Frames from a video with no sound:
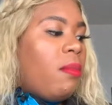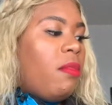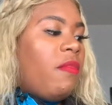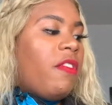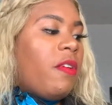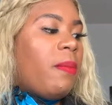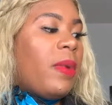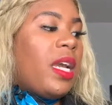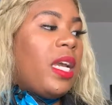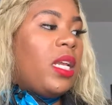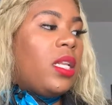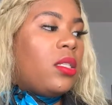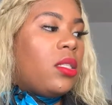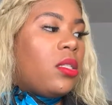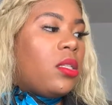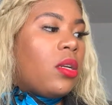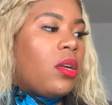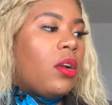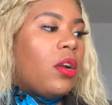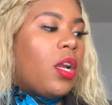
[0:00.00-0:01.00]
from my
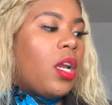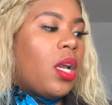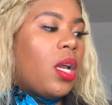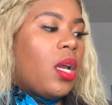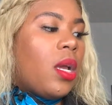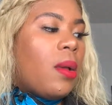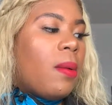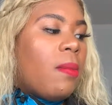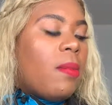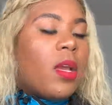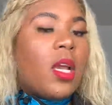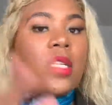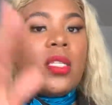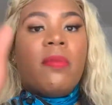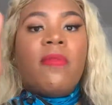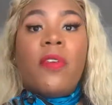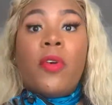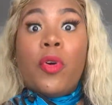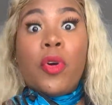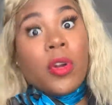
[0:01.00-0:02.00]
Instagram because
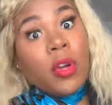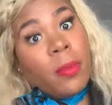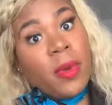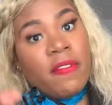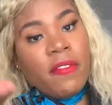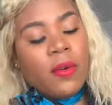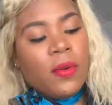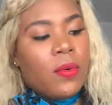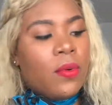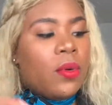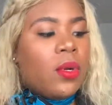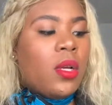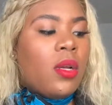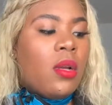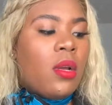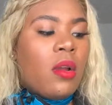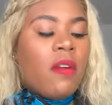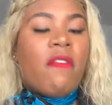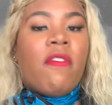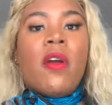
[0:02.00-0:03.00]
I'm recording on my phone
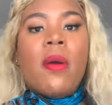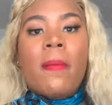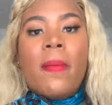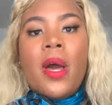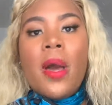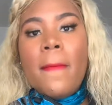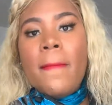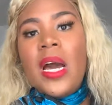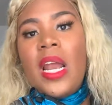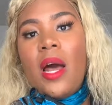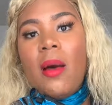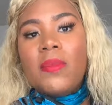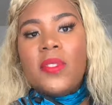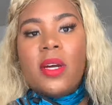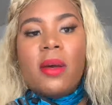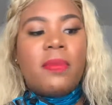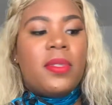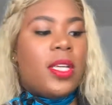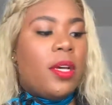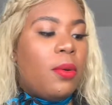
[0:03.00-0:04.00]
from my
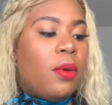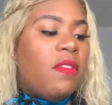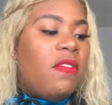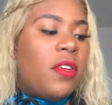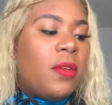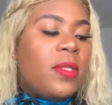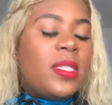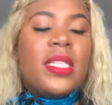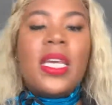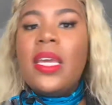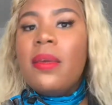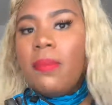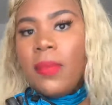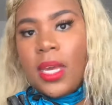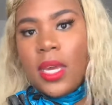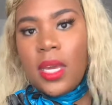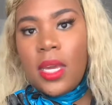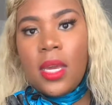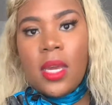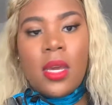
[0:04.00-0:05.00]
laptop. So if you see
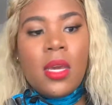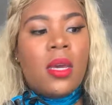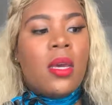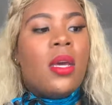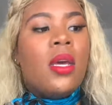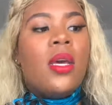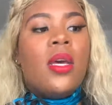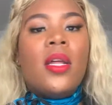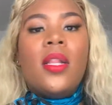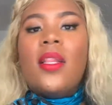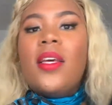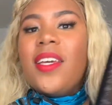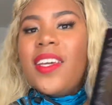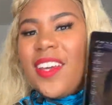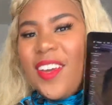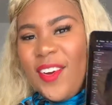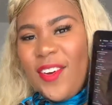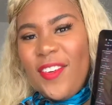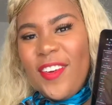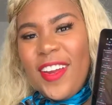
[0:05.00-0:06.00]
me
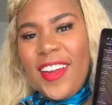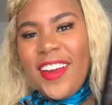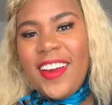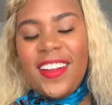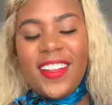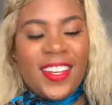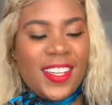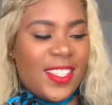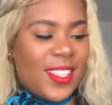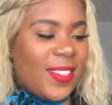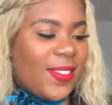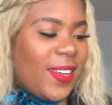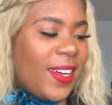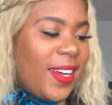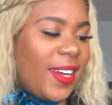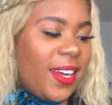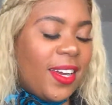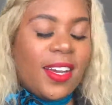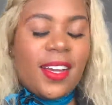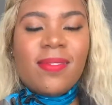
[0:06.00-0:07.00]
looking over here, this is
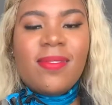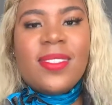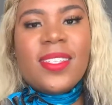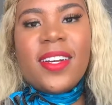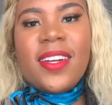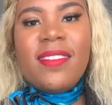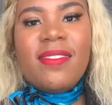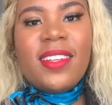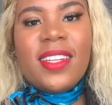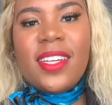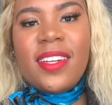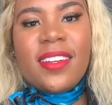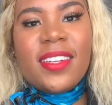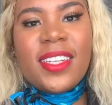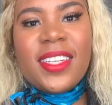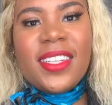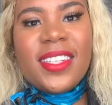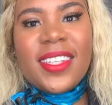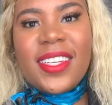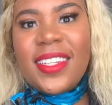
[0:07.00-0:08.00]
why. I'm sorry, I'm
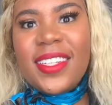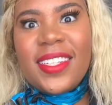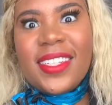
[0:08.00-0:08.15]
delirious.